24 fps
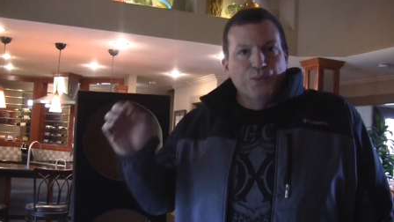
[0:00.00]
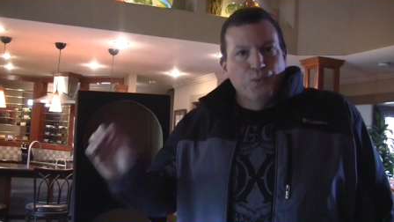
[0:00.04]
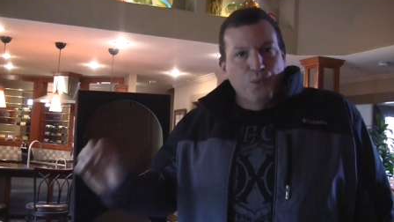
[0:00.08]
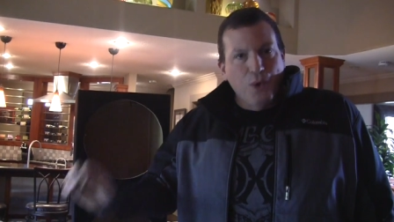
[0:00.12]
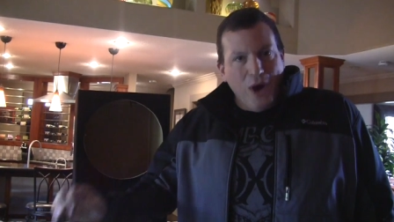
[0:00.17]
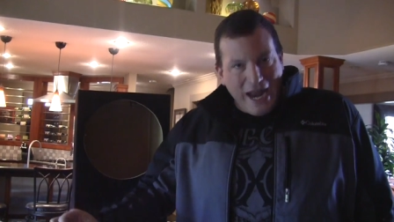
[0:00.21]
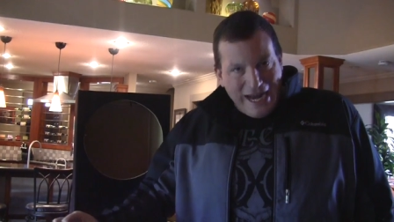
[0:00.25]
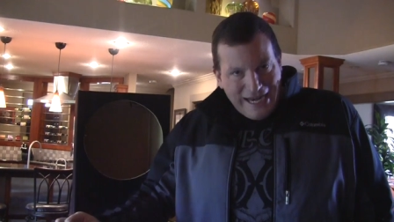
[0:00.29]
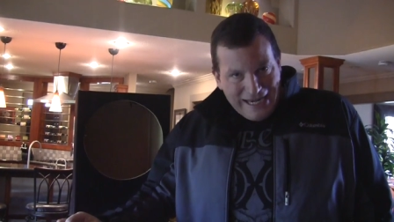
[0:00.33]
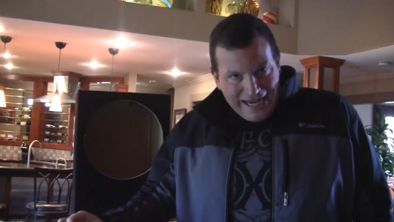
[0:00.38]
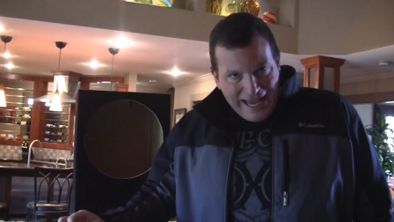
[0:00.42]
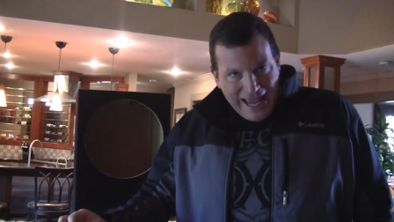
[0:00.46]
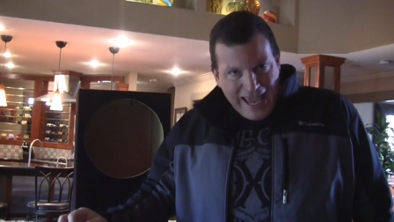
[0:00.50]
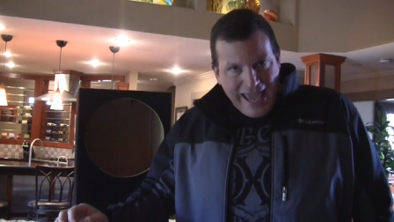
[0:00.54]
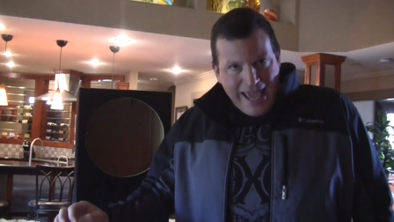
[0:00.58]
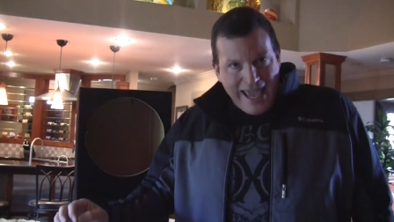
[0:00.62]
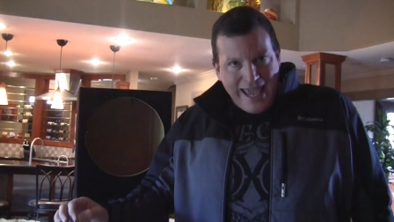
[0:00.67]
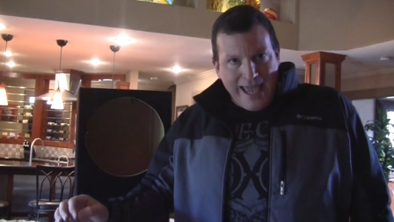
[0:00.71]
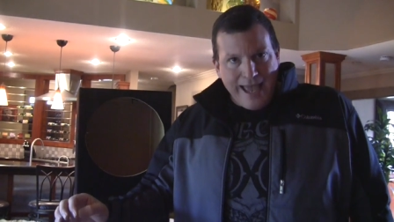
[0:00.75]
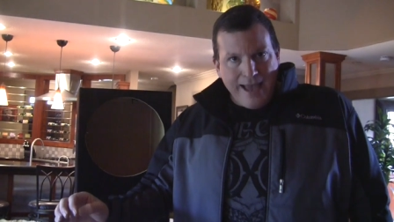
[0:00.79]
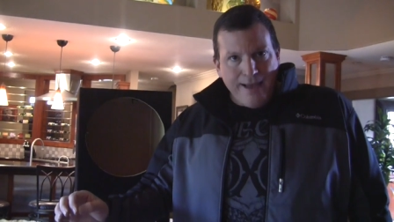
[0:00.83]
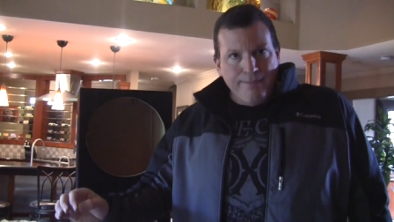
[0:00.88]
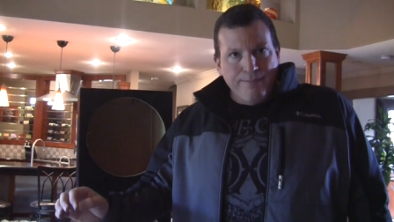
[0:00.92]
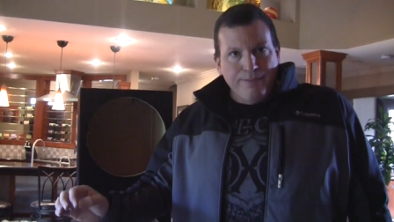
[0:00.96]
right
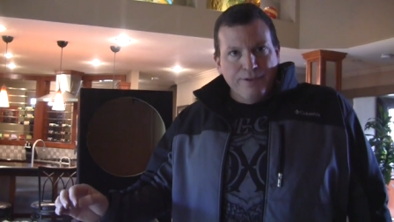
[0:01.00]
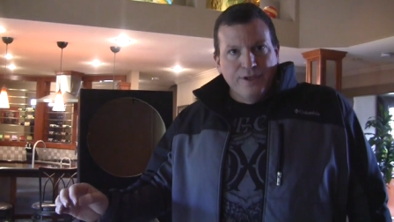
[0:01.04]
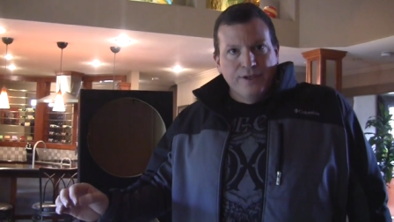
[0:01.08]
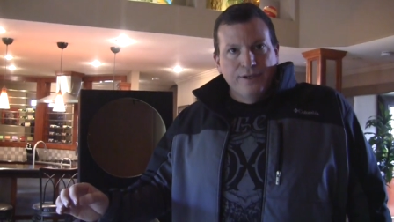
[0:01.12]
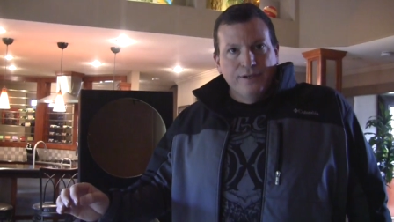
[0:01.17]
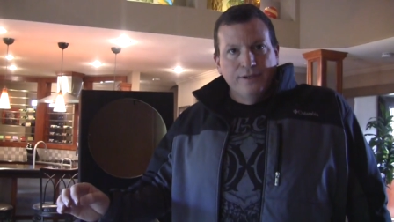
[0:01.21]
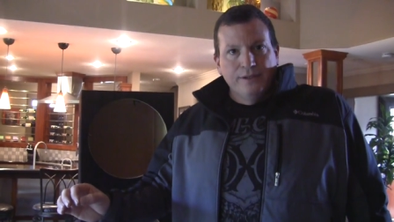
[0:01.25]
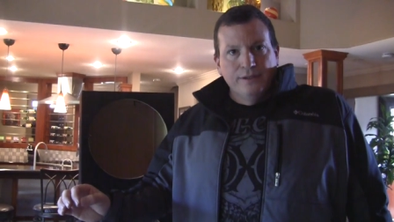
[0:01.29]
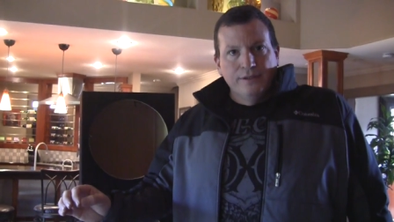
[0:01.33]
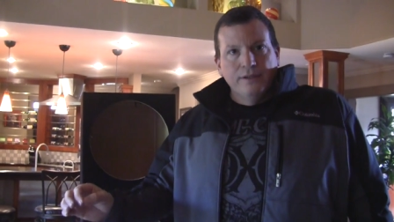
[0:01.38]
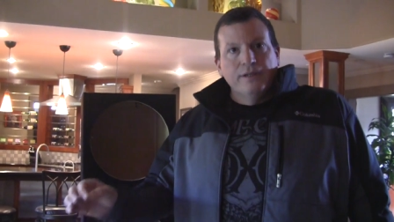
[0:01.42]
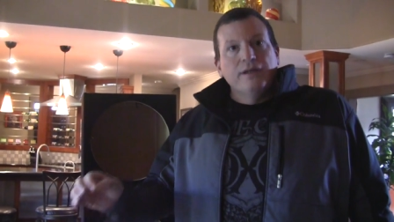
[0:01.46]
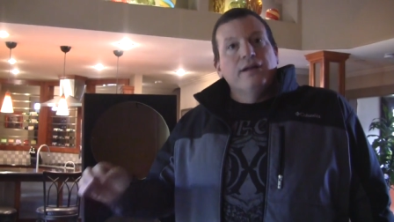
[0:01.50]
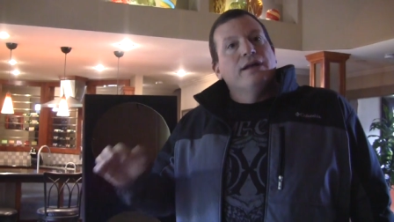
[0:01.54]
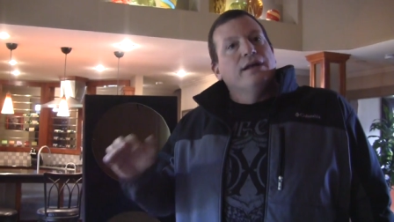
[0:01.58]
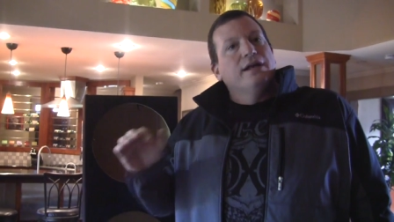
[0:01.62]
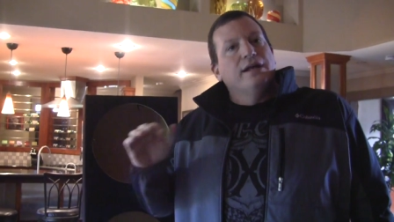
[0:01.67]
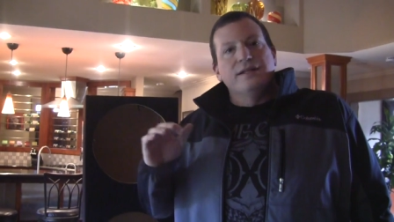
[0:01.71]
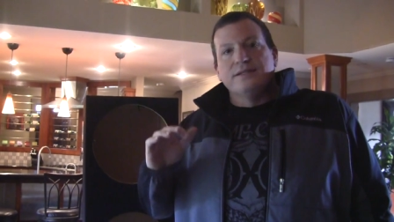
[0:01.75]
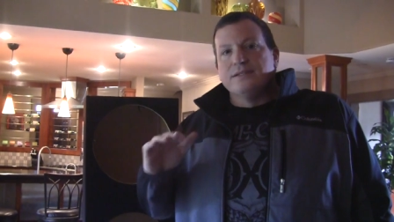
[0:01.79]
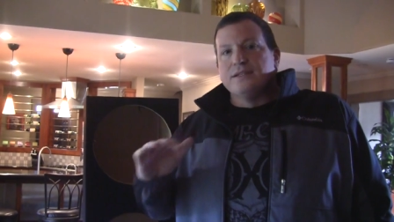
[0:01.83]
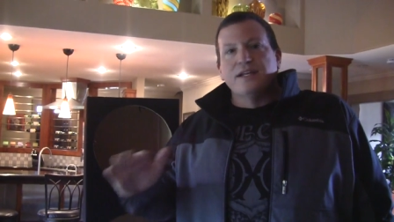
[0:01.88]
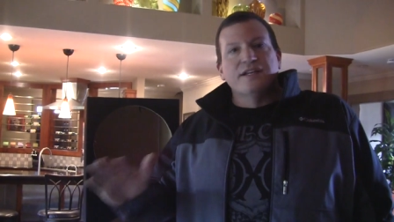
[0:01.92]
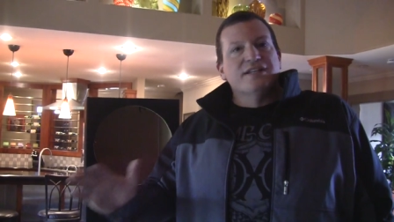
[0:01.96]
amp,
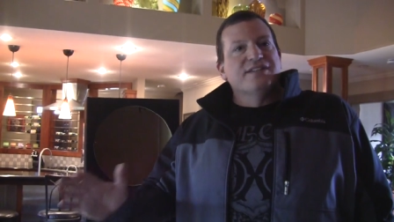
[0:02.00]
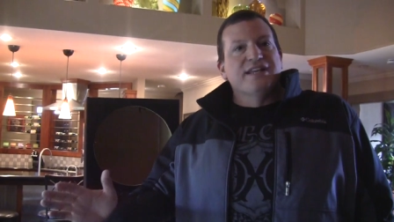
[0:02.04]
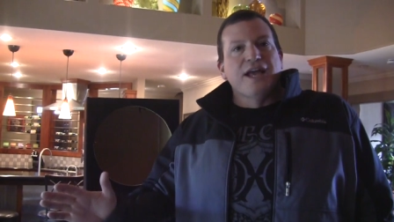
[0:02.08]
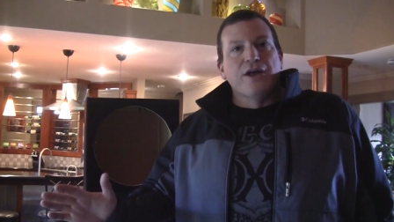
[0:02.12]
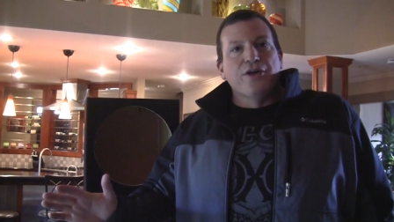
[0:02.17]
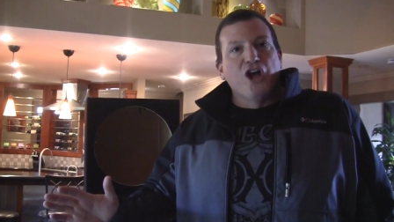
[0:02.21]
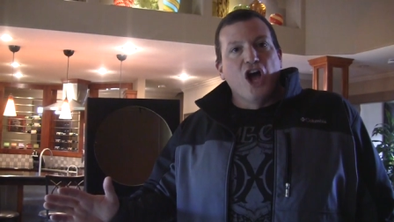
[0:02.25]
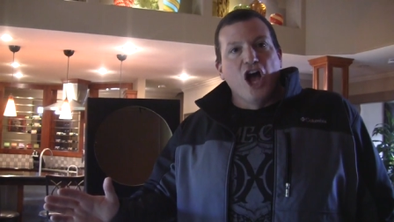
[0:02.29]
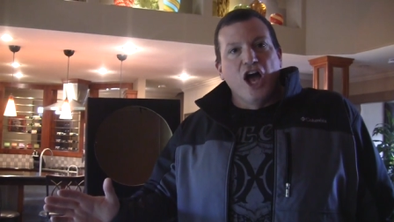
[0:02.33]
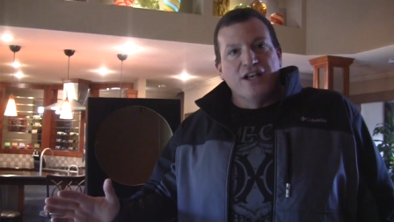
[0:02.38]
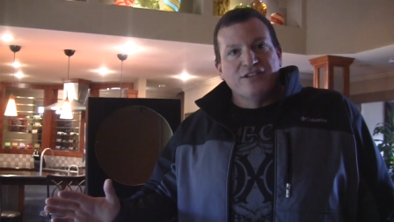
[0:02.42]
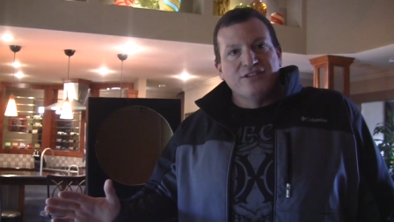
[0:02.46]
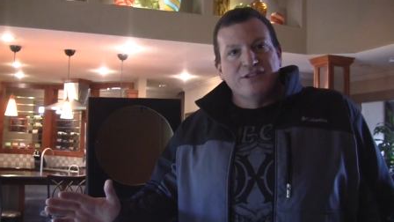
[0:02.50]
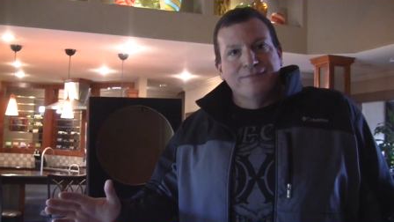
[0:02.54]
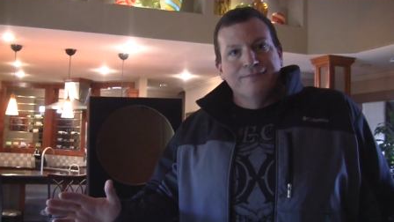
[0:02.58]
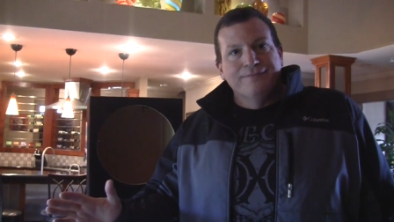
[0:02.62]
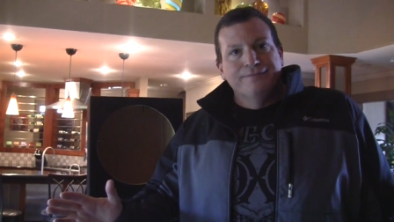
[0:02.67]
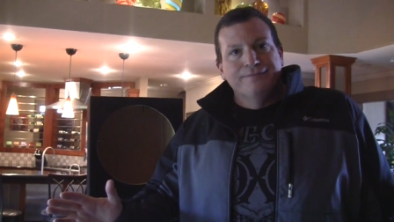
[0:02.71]
it's going to sound awesome.